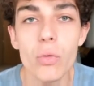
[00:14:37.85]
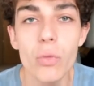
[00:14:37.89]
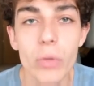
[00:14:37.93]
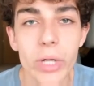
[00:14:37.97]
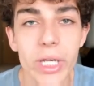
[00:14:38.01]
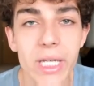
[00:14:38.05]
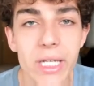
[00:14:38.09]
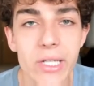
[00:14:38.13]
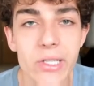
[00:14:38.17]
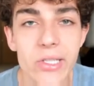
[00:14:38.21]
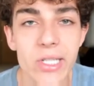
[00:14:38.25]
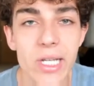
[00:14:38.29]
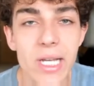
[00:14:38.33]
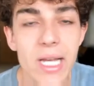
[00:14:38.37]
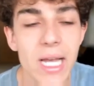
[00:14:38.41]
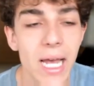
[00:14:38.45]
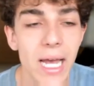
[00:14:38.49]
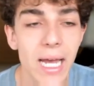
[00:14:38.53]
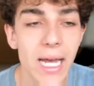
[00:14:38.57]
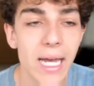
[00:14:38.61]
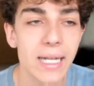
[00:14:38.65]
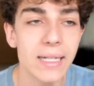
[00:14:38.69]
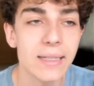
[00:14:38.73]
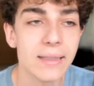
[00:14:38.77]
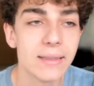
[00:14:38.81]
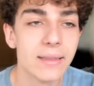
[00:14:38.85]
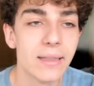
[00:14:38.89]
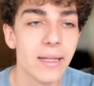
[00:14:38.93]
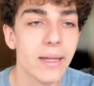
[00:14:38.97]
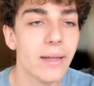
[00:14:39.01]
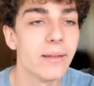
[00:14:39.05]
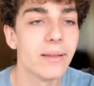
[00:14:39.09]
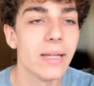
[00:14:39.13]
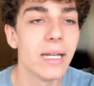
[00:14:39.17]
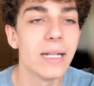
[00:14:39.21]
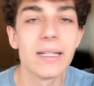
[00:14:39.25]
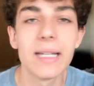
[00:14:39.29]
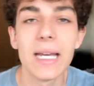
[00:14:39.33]
weeks and
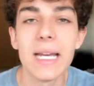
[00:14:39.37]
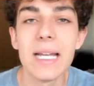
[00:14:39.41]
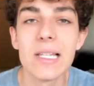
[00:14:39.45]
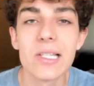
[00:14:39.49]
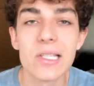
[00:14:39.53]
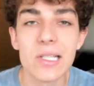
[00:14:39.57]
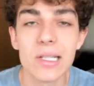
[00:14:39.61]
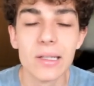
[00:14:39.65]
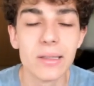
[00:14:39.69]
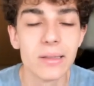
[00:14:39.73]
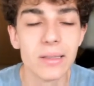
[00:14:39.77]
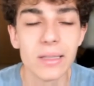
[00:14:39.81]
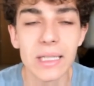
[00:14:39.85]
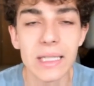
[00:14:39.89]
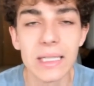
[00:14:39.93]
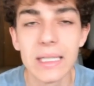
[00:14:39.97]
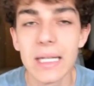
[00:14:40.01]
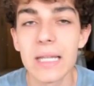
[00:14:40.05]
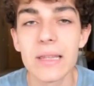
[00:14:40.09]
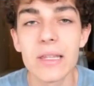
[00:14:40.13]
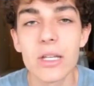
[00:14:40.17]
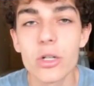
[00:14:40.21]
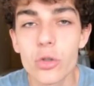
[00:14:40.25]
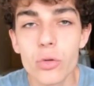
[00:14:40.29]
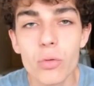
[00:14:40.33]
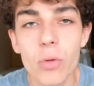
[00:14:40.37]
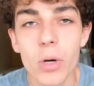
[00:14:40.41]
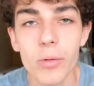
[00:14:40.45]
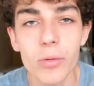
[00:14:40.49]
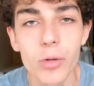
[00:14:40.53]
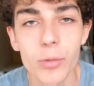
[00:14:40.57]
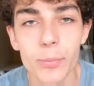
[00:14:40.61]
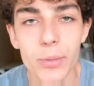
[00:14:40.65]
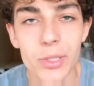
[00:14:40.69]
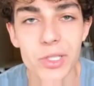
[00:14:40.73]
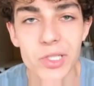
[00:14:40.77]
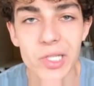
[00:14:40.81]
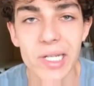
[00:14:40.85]
then gains another
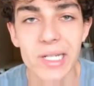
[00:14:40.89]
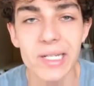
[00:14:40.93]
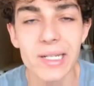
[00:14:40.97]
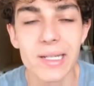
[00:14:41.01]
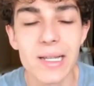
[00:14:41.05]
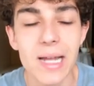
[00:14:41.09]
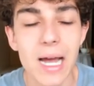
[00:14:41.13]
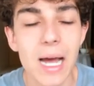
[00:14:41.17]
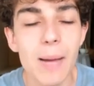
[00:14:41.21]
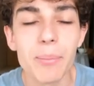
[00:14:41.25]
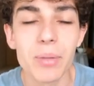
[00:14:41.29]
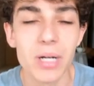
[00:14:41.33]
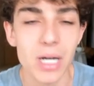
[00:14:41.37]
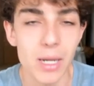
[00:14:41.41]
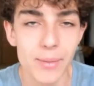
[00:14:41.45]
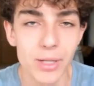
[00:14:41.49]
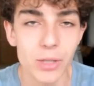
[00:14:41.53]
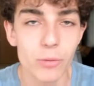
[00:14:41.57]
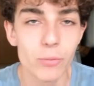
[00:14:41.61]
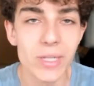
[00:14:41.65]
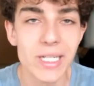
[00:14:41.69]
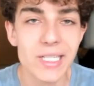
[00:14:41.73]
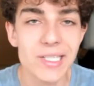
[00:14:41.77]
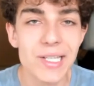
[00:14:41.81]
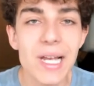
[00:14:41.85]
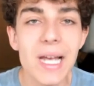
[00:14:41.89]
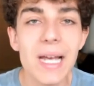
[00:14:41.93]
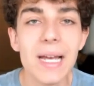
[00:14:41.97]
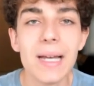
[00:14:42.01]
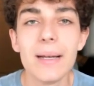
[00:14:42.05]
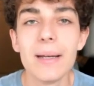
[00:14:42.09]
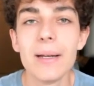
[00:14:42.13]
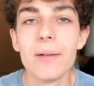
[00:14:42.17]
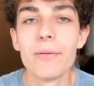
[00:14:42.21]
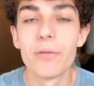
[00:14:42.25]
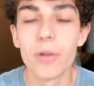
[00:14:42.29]
200% in the upcoming weeks.